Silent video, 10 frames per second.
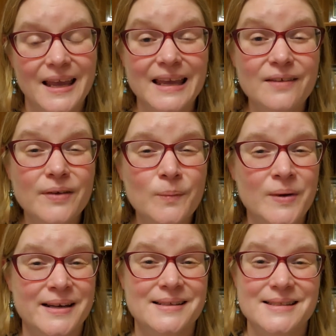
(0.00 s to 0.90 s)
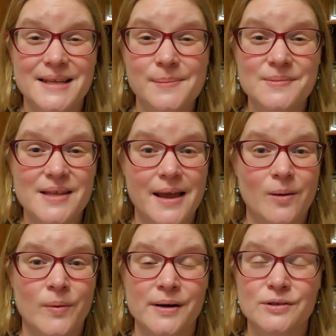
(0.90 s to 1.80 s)
even when it seems
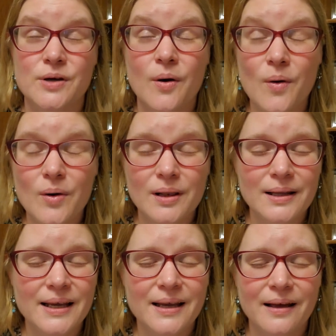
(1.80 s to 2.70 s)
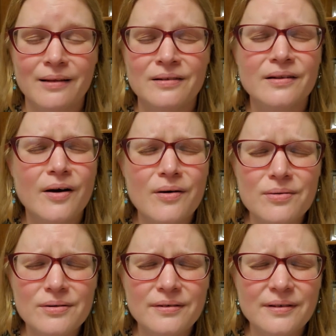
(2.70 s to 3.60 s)
like we're totally
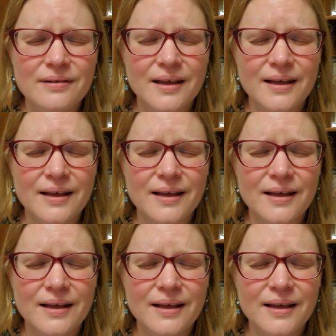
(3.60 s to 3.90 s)
alone.